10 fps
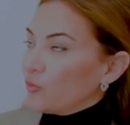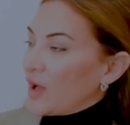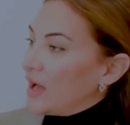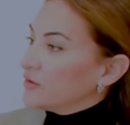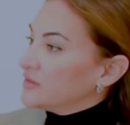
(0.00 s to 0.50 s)

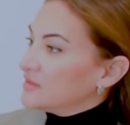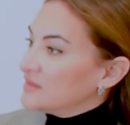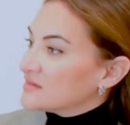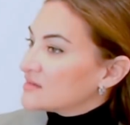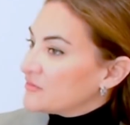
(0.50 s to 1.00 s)
How did
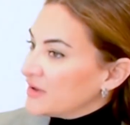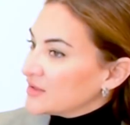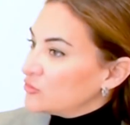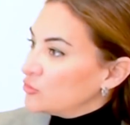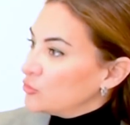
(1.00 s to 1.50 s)
this
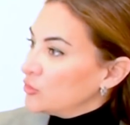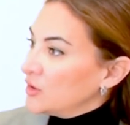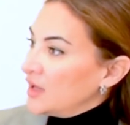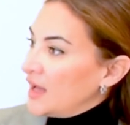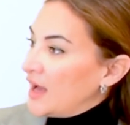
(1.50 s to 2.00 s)
affect you?
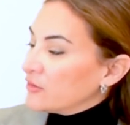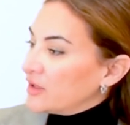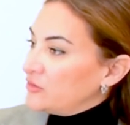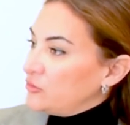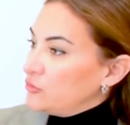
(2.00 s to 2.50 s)
How
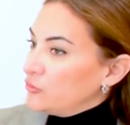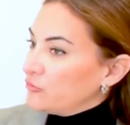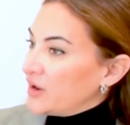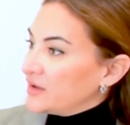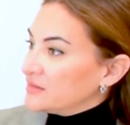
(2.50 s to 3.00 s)
can you
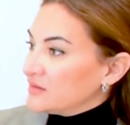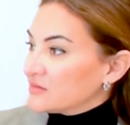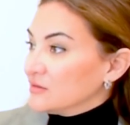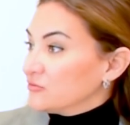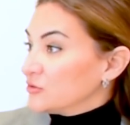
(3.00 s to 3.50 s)
find the
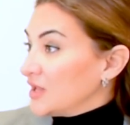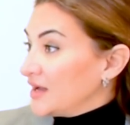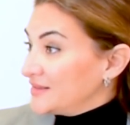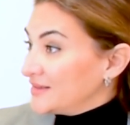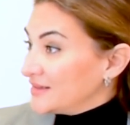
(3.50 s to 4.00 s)
silver
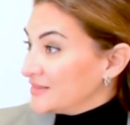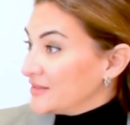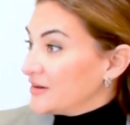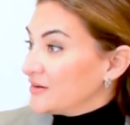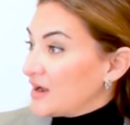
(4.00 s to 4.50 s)
lining in
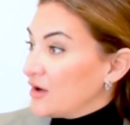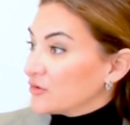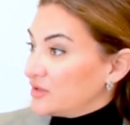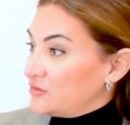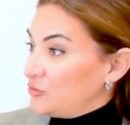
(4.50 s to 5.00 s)
there? How
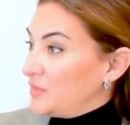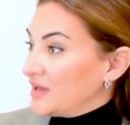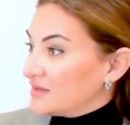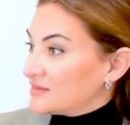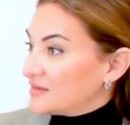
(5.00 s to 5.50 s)
can you
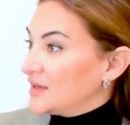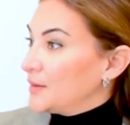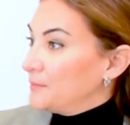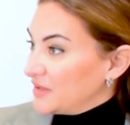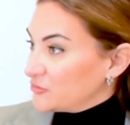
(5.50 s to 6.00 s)
make it
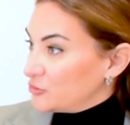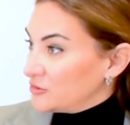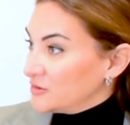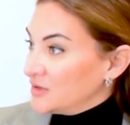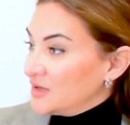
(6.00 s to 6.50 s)
better?
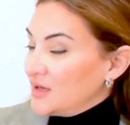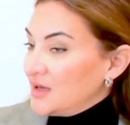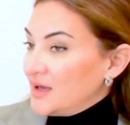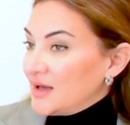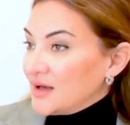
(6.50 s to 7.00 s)
Mm-hmm.
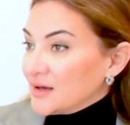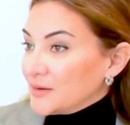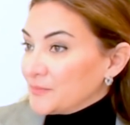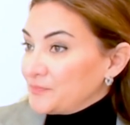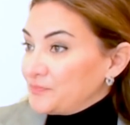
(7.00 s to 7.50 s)

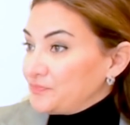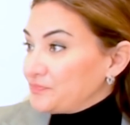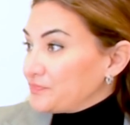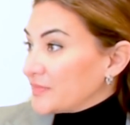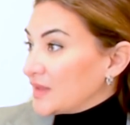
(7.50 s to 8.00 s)
Um,
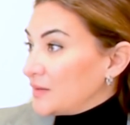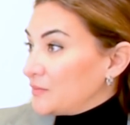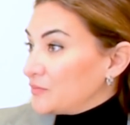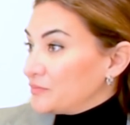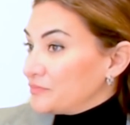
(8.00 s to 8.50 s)

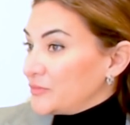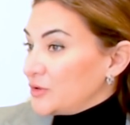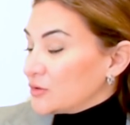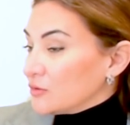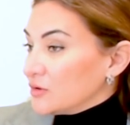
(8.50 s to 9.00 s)

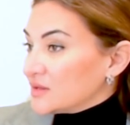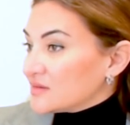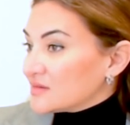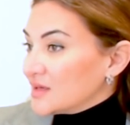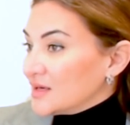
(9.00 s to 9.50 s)
you know,
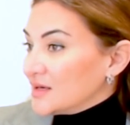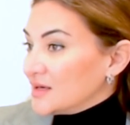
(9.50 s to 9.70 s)
it's, uh,